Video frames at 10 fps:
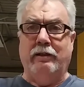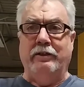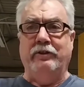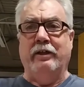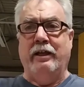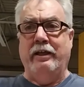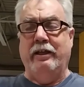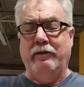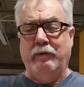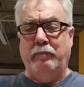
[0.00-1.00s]
and you got to
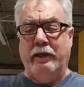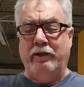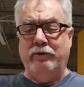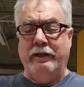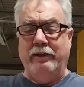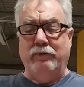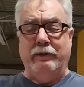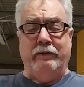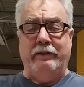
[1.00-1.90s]
hit it with penetrating oil,